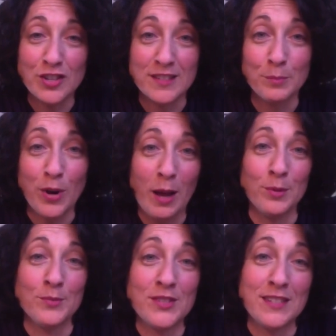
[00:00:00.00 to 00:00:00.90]
and
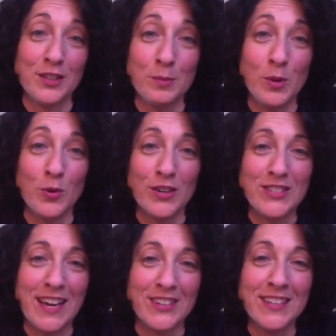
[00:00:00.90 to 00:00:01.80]
problems still to be worked
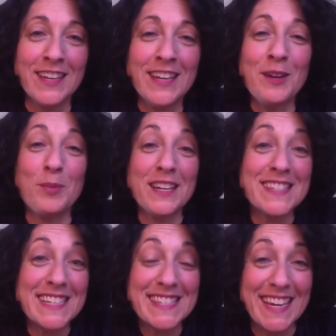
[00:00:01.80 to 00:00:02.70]
out. But it's
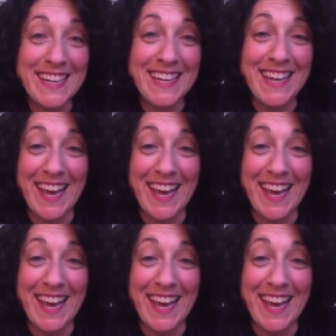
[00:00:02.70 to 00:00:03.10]
exciting,